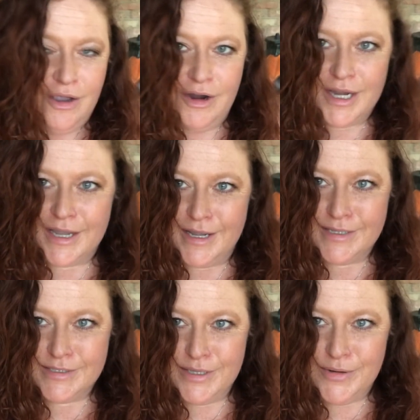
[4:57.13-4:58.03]
guys,
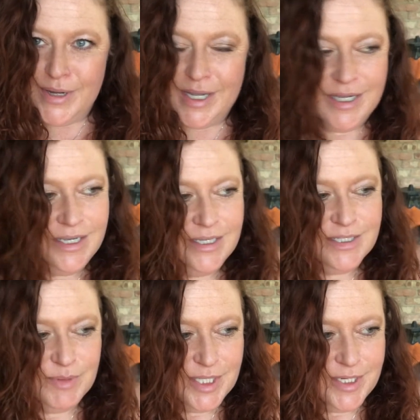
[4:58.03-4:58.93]
so it's
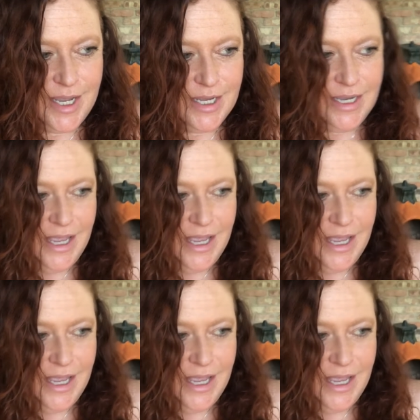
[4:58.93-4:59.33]
been a day.